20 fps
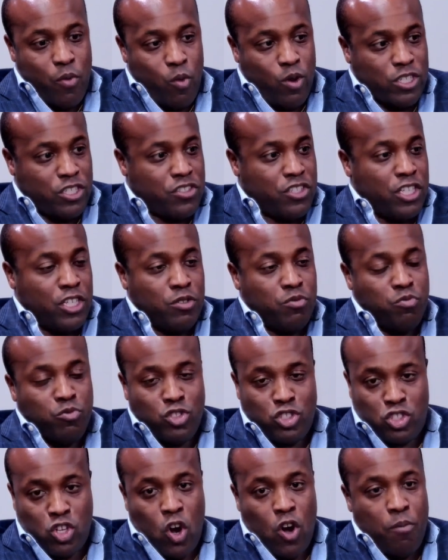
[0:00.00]
that wants to
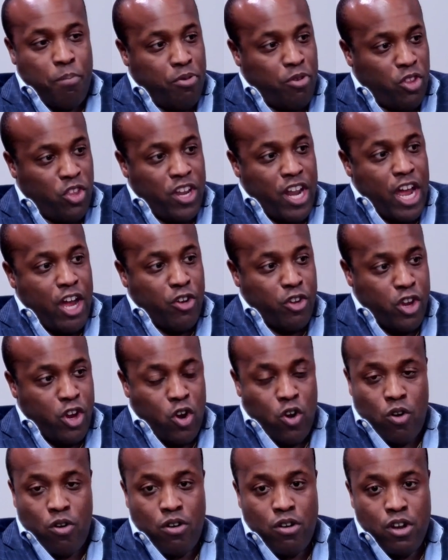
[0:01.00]
start pulling out
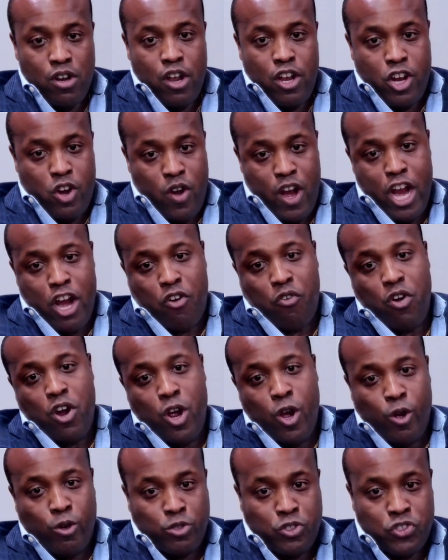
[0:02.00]
your your
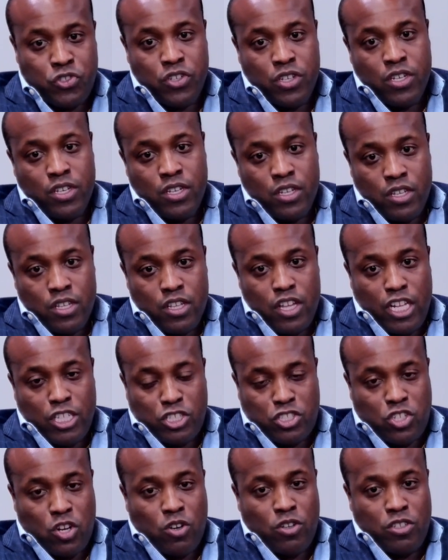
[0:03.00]
arrows
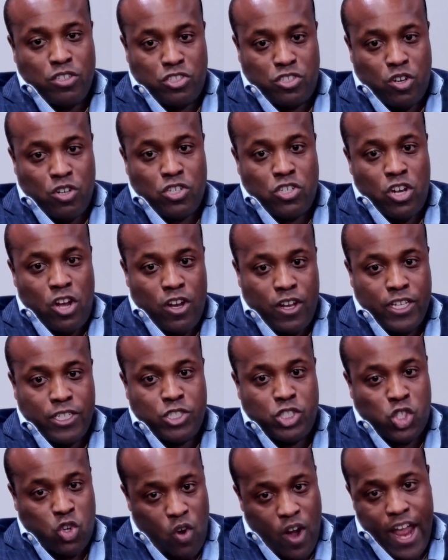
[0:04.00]
and start start
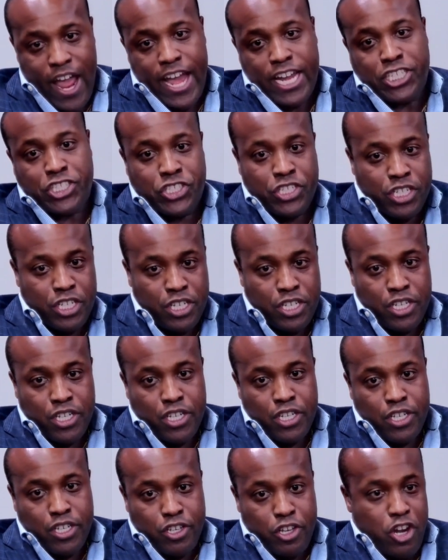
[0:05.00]
talking trash,
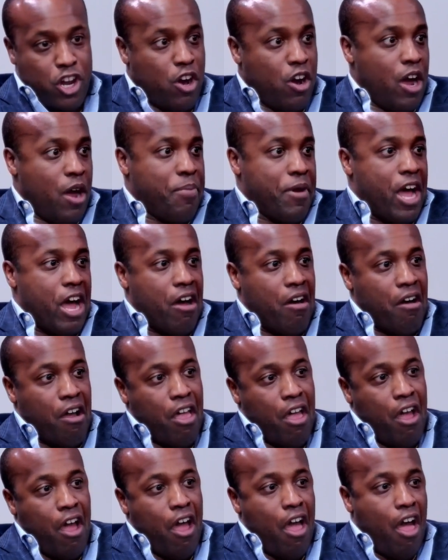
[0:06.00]
you know, about,